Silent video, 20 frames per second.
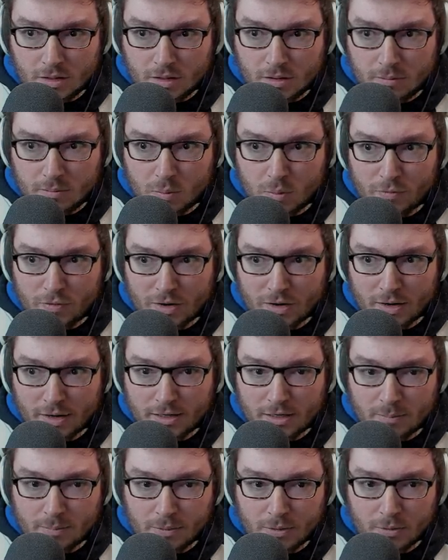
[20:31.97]
With a
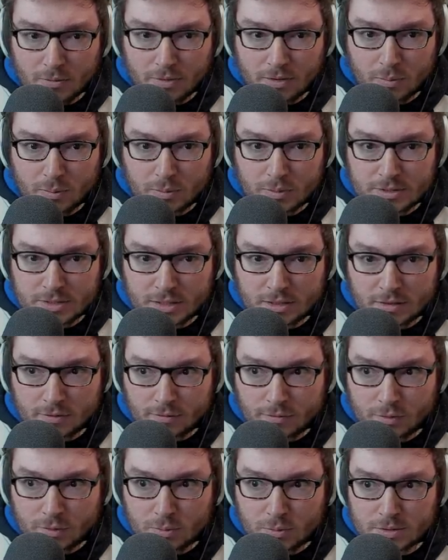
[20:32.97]
lightning build, that would take a
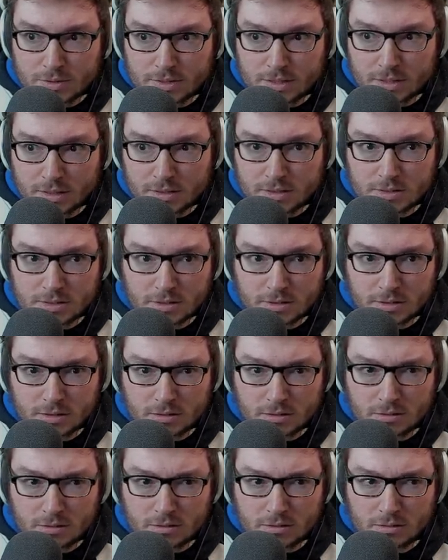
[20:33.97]
few more seconds to
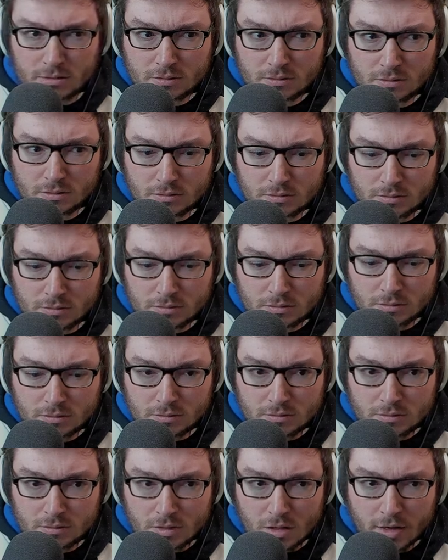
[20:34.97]
kill.
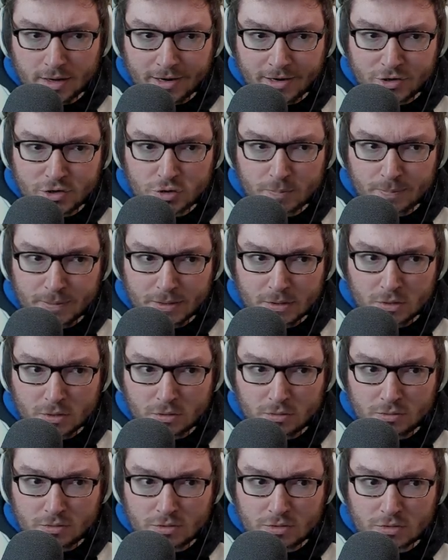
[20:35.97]
Hydra
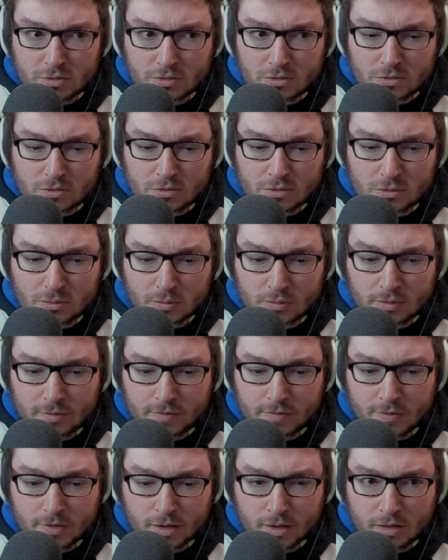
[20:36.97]
builds with the
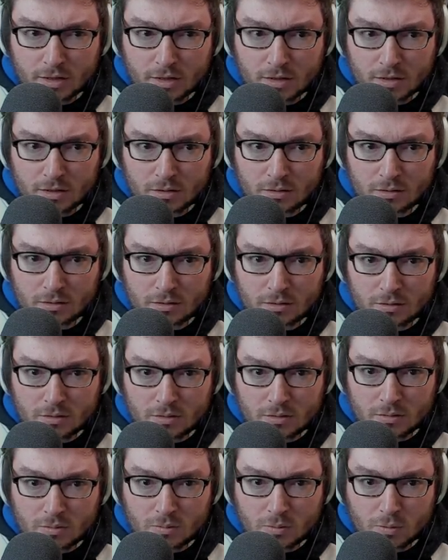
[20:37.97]
fire
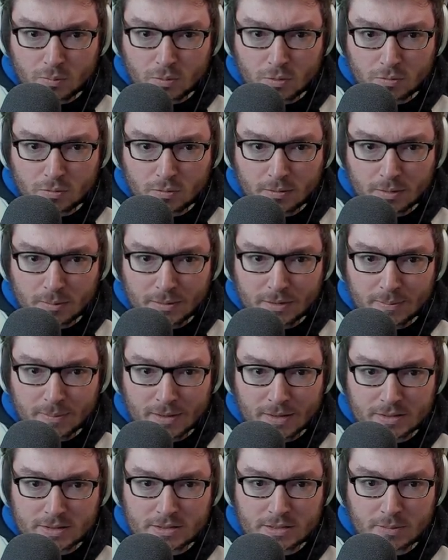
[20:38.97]
would probably be
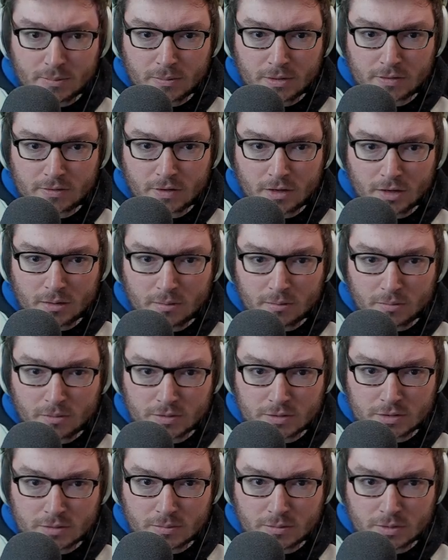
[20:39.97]
about a similar time
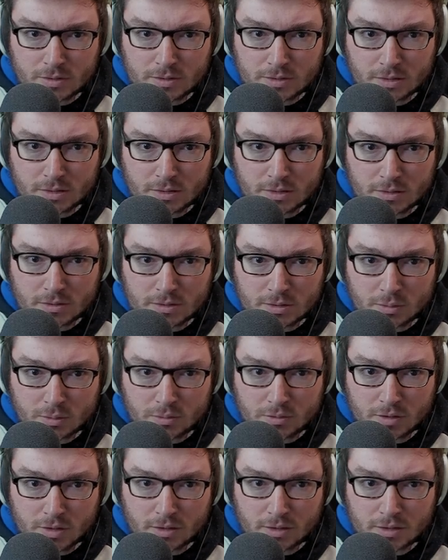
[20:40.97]
on some of those simple
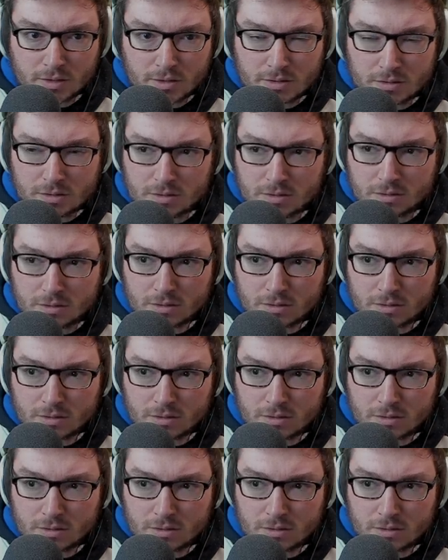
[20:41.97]
targets.